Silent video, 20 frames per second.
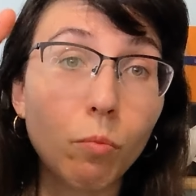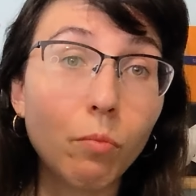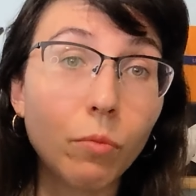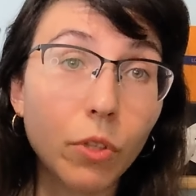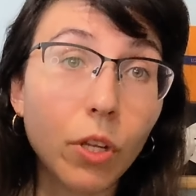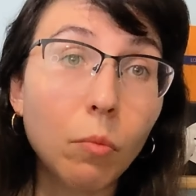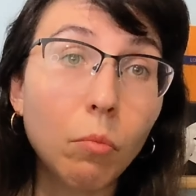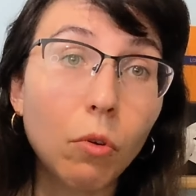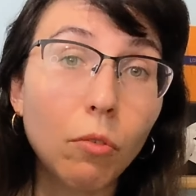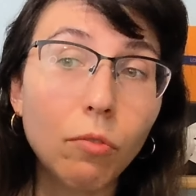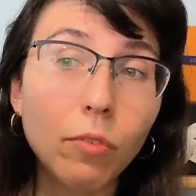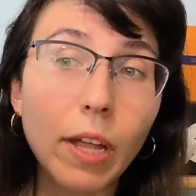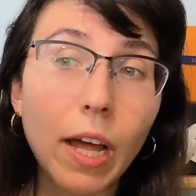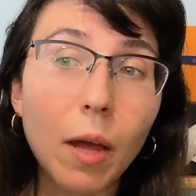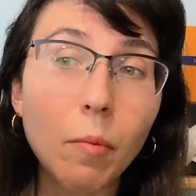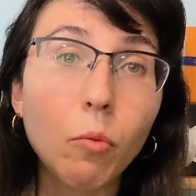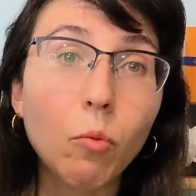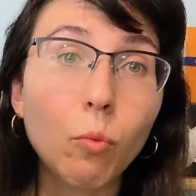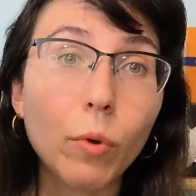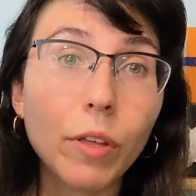double
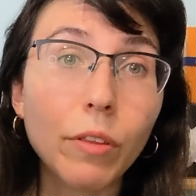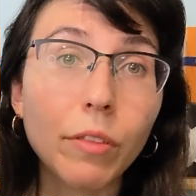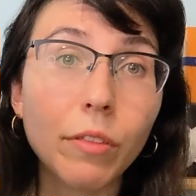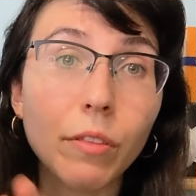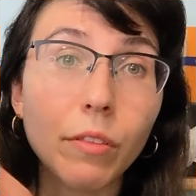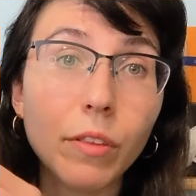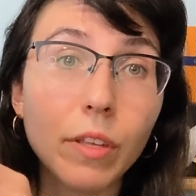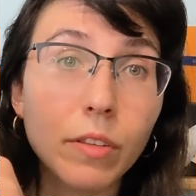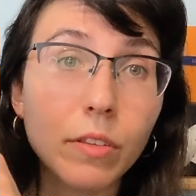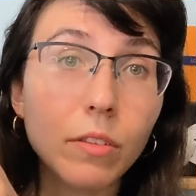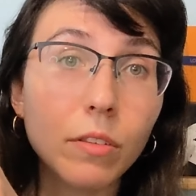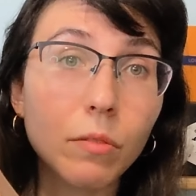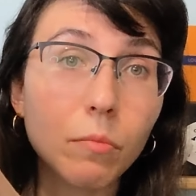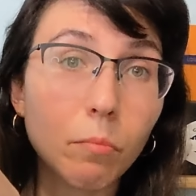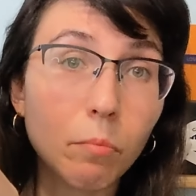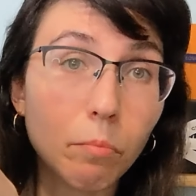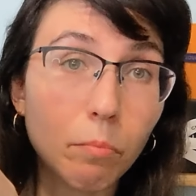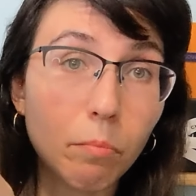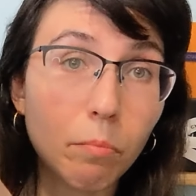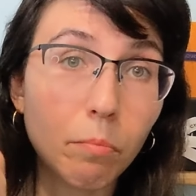flap with this
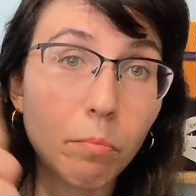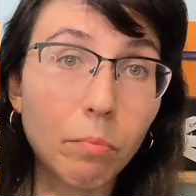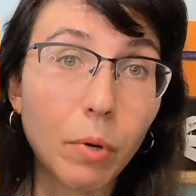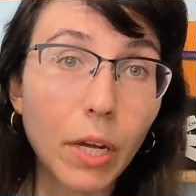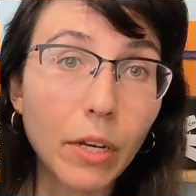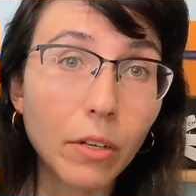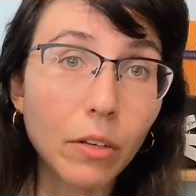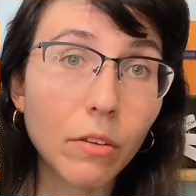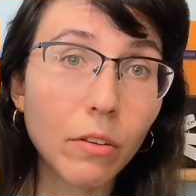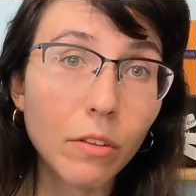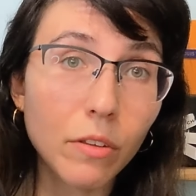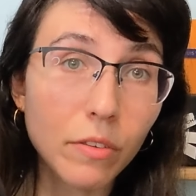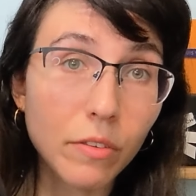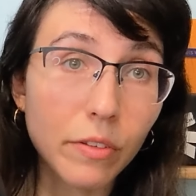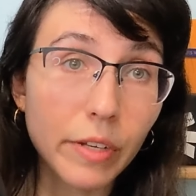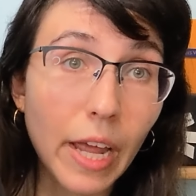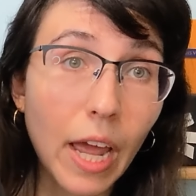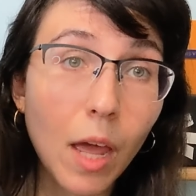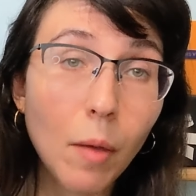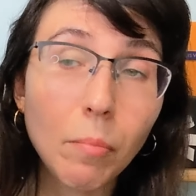button, the
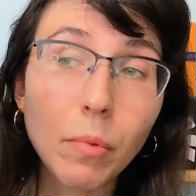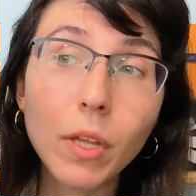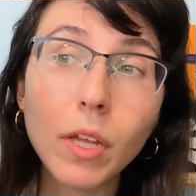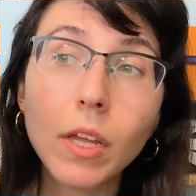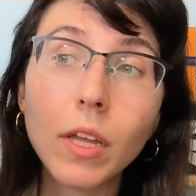snap,